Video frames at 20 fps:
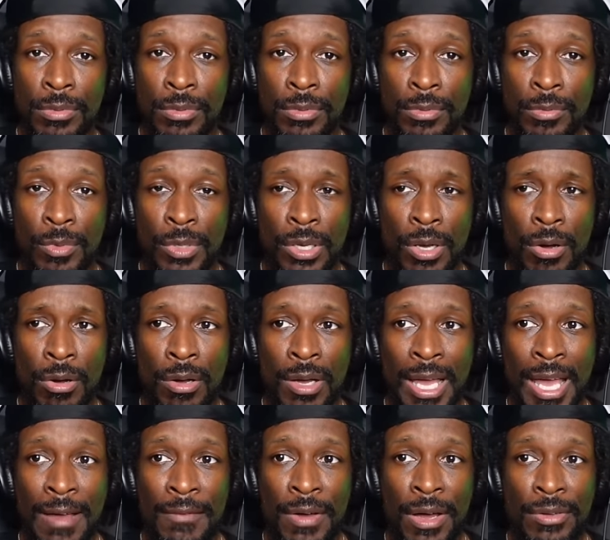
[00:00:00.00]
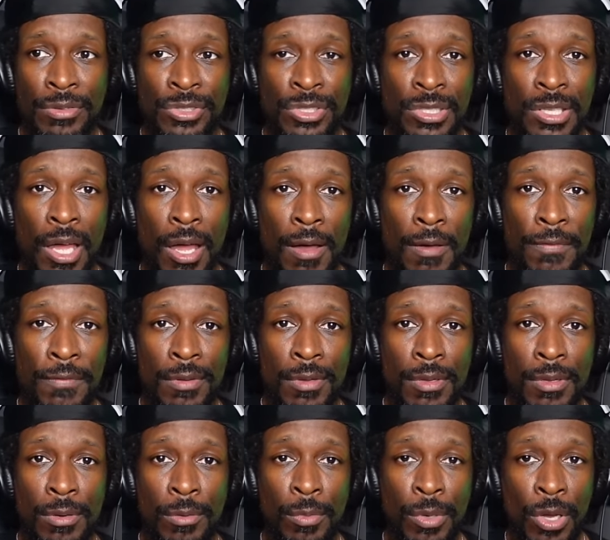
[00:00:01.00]
We all have our stuff.
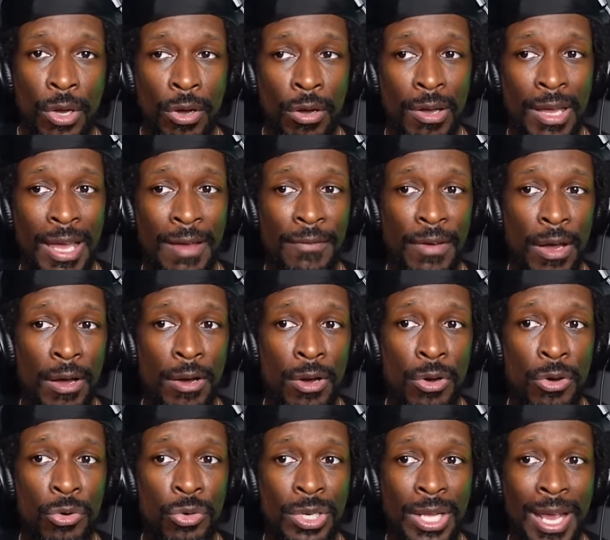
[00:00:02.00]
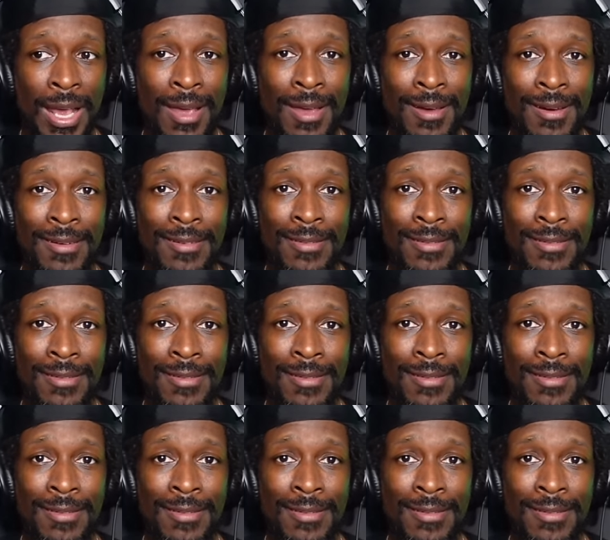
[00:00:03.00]
We all have our own hell.